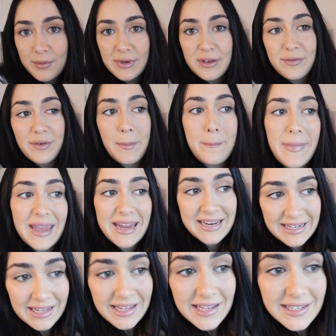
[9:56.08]
we've
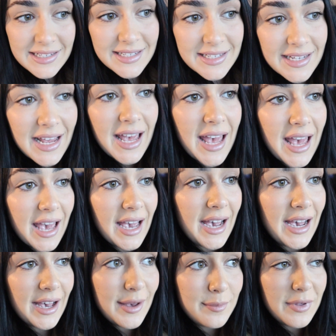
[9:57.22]
made it.
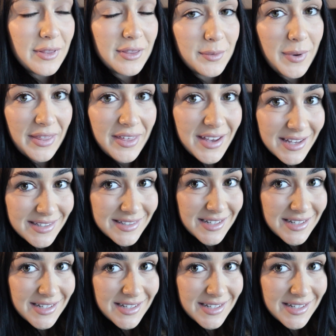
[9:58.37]
The weather is